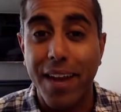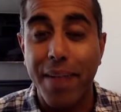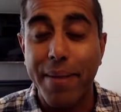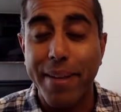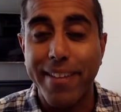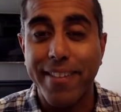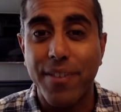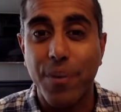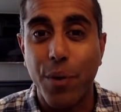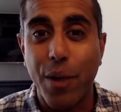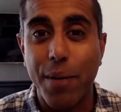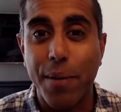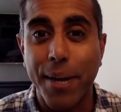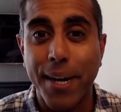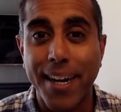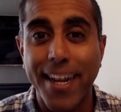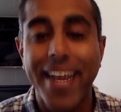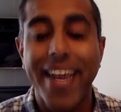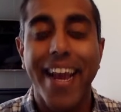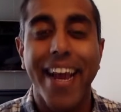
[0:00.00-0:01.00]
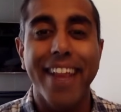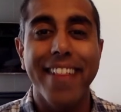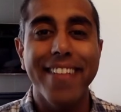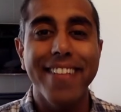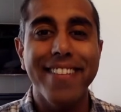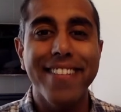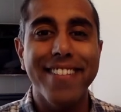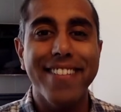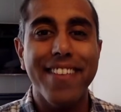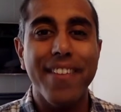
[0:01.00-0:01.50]
I'm Asa Rehman, and
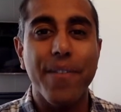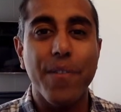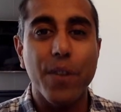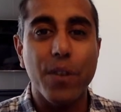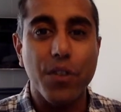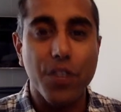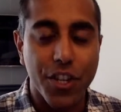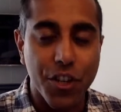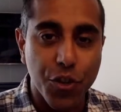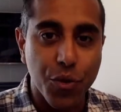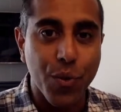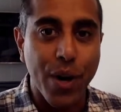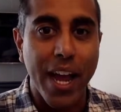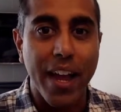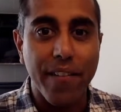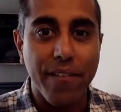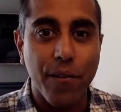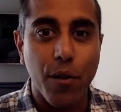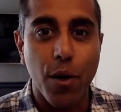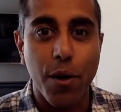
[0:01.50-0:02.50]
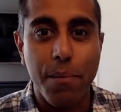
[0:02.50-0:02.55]
this is the first draft